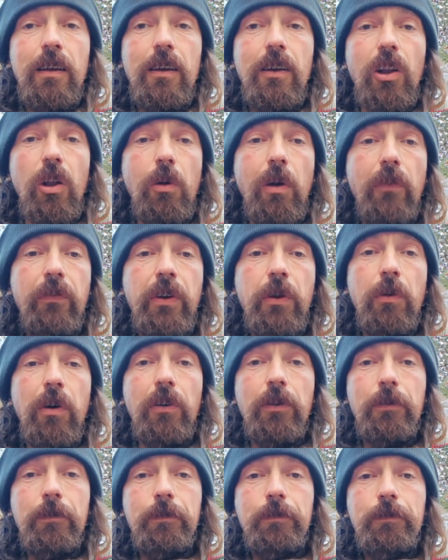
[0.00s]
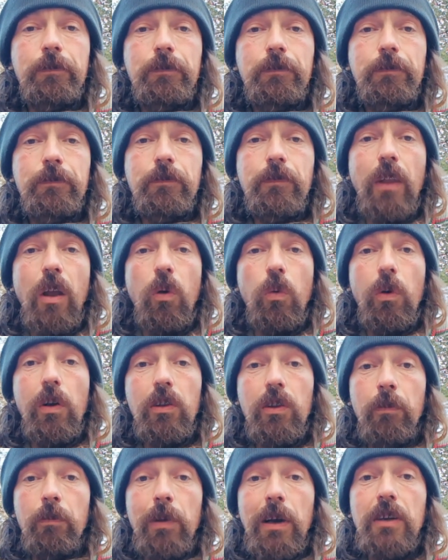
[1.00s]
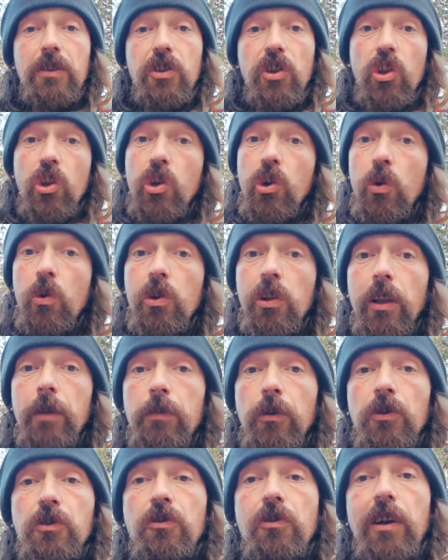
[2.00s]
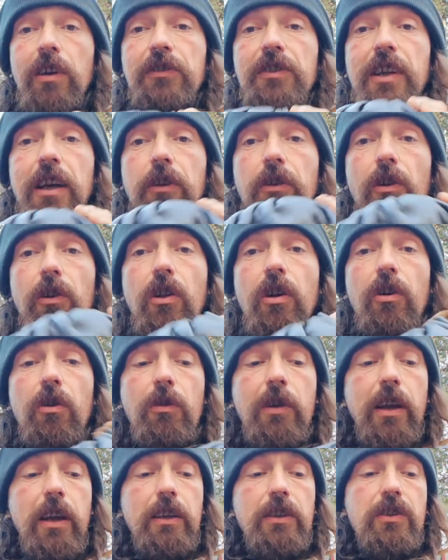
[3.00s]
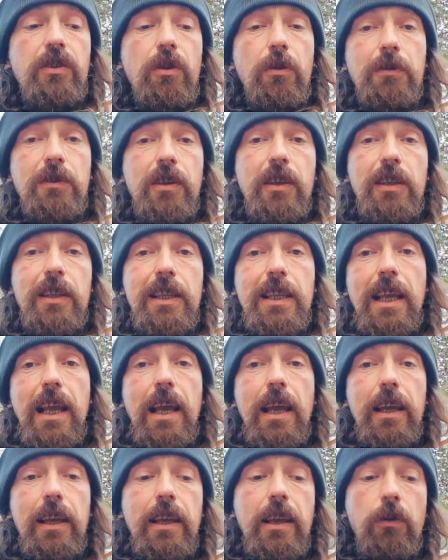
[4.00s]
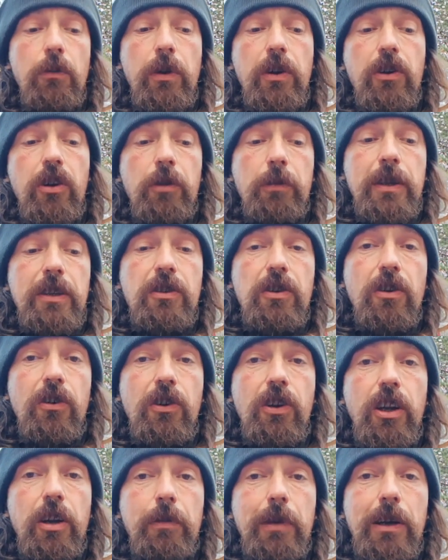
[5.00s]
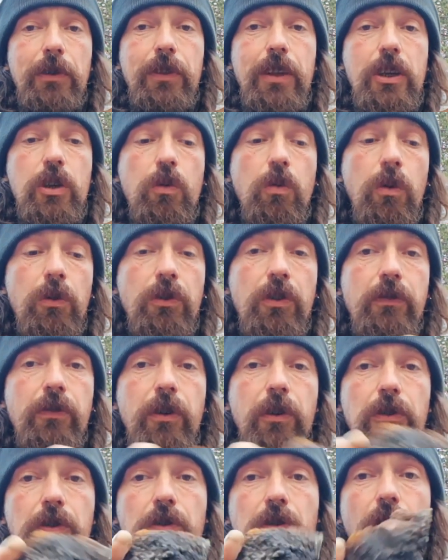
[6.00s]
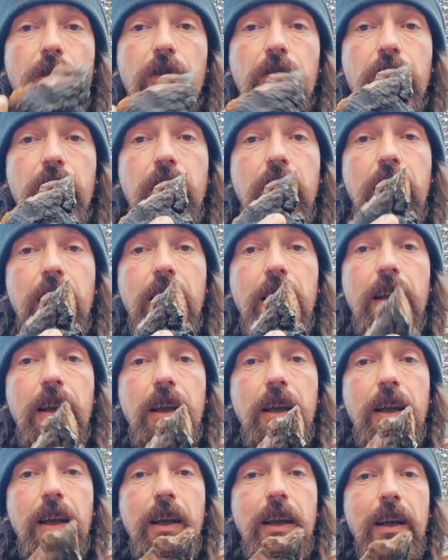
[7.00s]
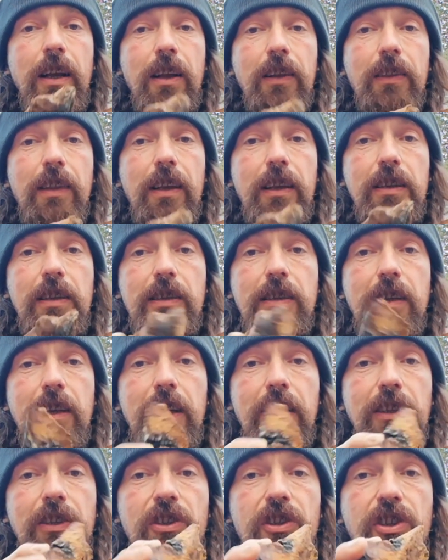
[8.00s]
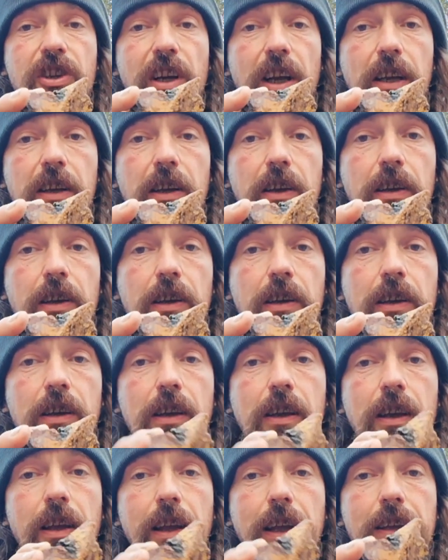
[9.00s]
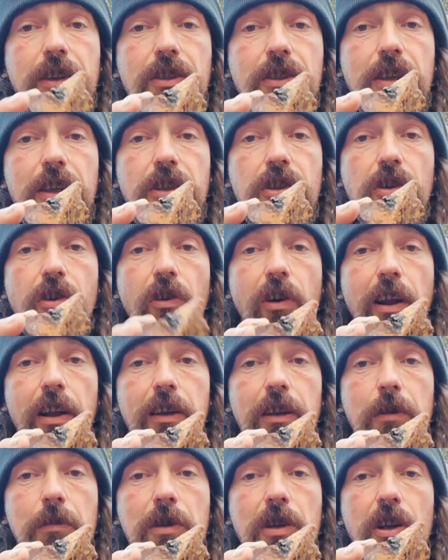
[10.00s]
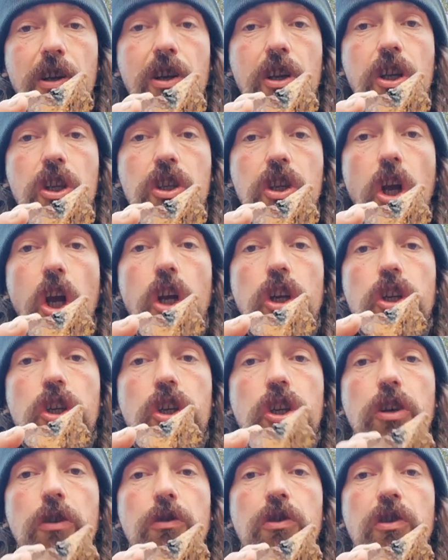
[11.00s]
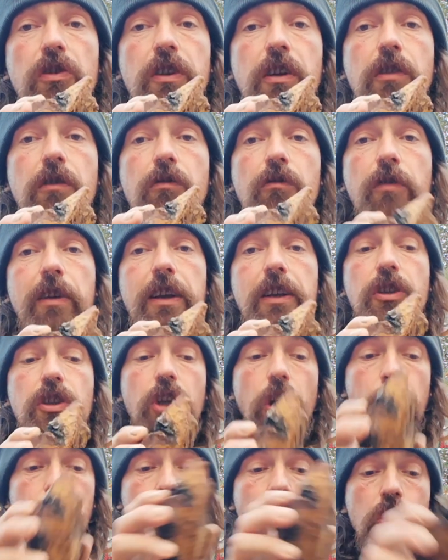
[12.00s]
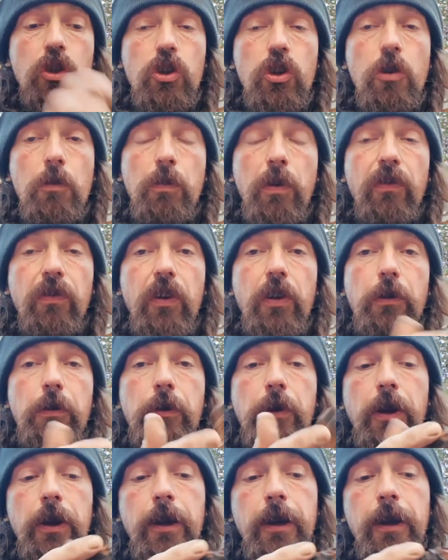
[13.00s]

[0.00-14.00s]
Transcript: Hello everyone, welcome back to the Bushcraft channel. Okay, so today we're going to be talking about this wonderful stuff. This is Chaga. It's described as a nutrient-rich superfood.